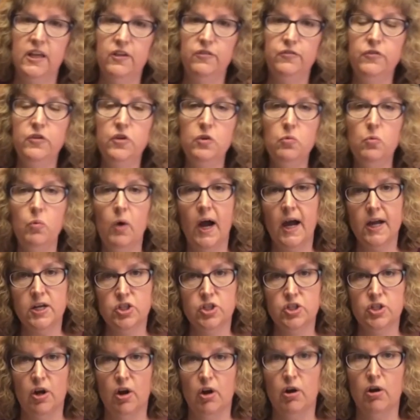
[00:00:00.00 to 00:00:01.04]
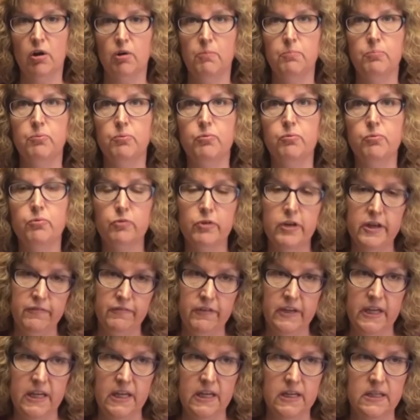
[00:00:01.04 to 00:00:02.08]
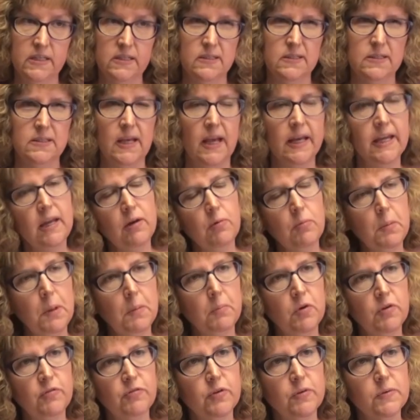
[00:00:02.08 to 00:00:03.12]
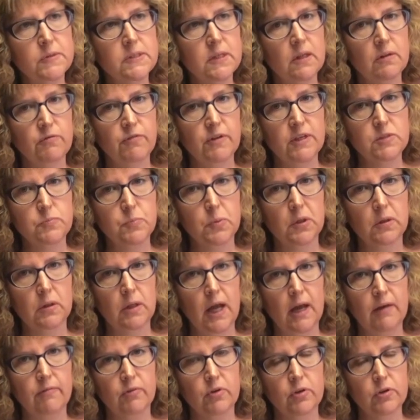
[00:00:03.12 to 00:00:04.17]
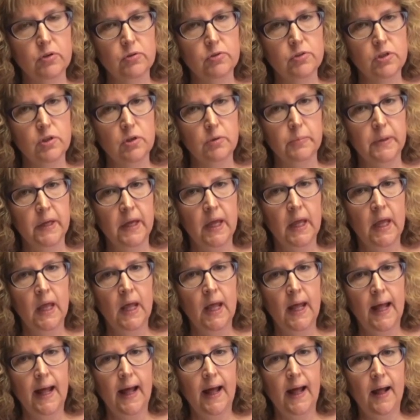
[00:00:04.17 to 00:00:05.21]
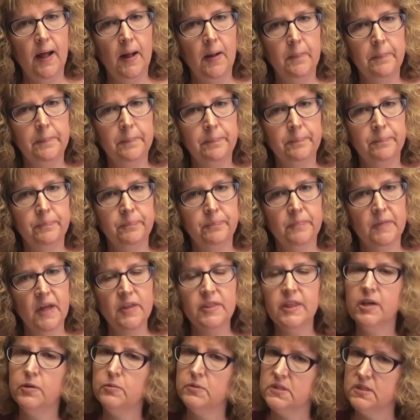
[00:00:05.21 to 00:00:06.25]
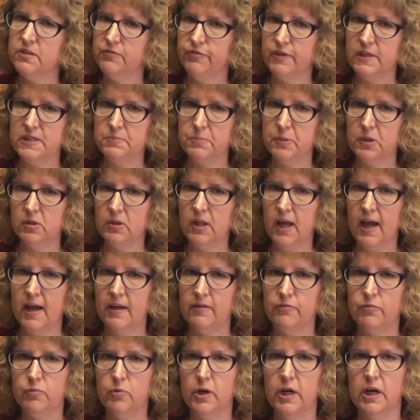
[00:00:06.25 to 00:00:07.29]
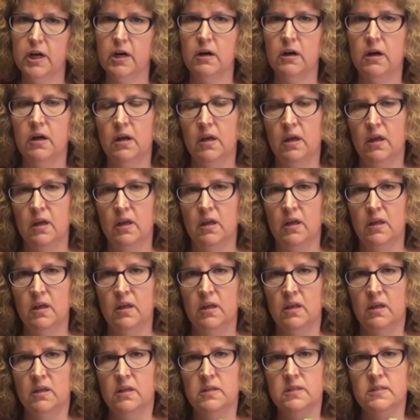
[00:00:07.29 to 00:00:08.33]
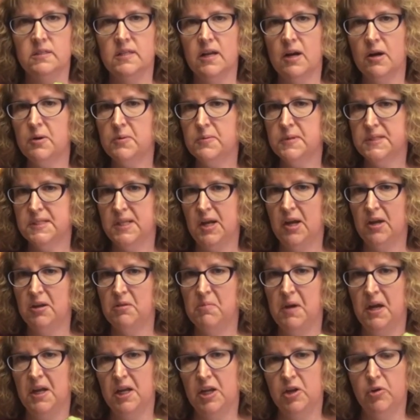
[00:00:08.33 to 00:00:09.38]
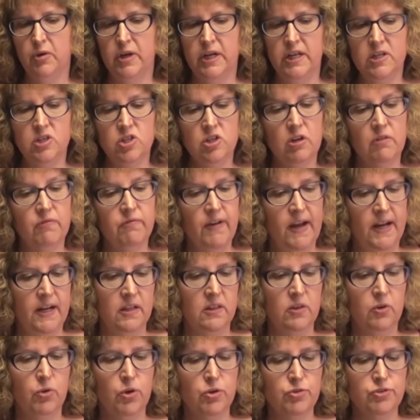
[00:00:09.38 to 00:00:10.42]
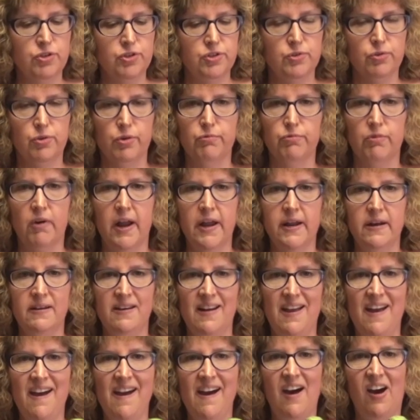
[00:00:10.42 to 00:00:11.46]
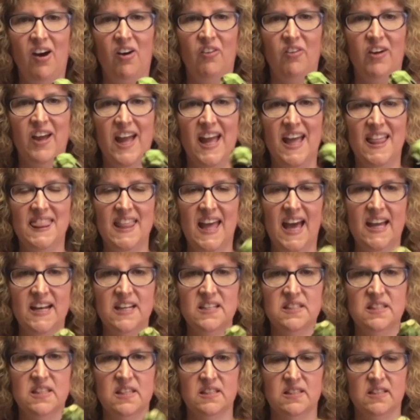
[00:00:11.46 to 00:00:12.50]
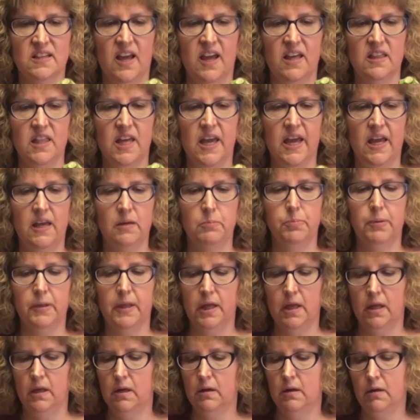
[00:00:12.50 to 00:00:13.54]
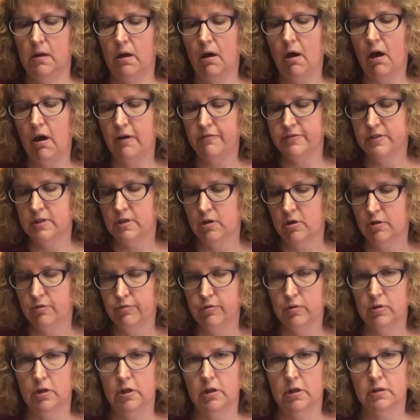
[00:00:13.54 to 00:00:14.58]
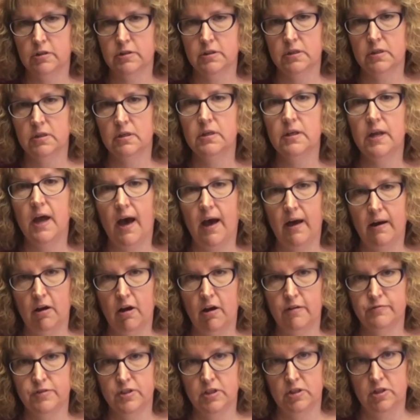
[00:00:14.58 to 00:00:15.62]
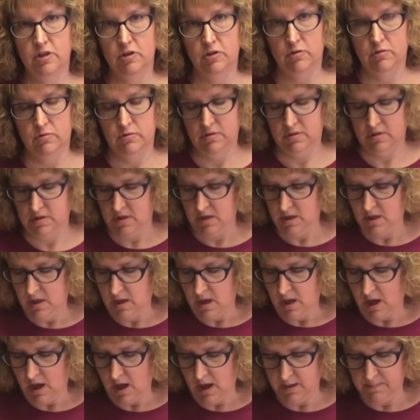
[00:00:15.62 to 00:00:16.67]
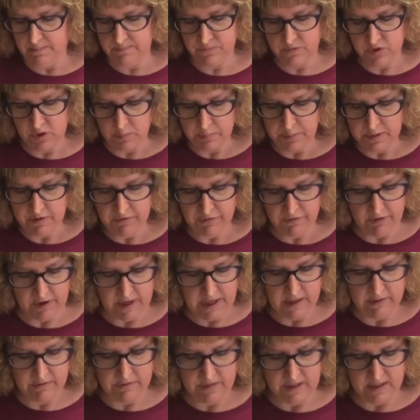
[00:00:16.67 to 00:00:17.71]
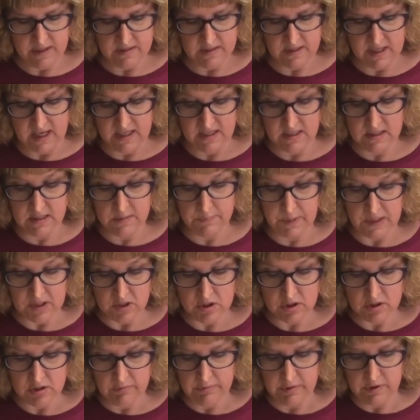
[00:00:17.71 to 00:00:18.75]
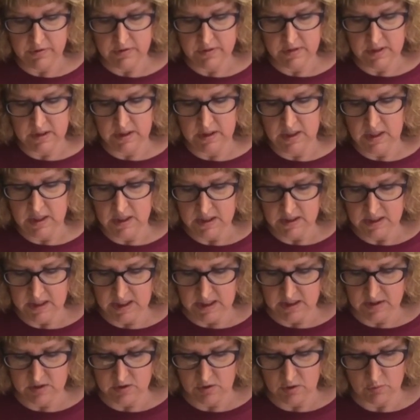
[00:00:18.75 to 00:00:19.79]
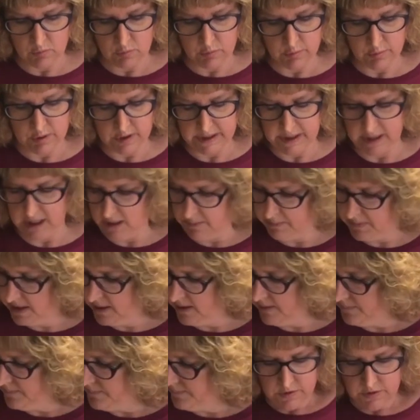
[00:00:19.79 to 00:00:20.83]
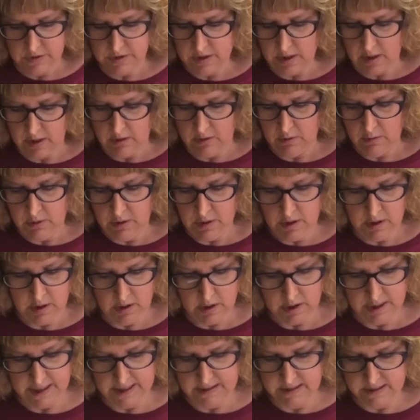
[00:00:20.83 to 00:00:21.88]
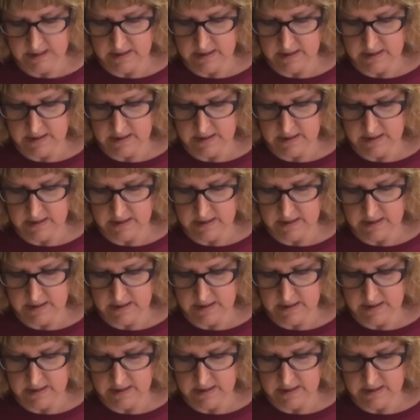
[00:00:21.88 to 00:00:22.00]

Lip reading: if you watched our previous, I can't remember if it was on Facebook Live or YouTube, I think it was the Facebook Live where Sarah was talking about ingredients you can find in the grocery store right now, and that is this guy, the eggplant, often overlooked, not often used. Don't be afraid of this, especially roasted. It's really yummy. So it's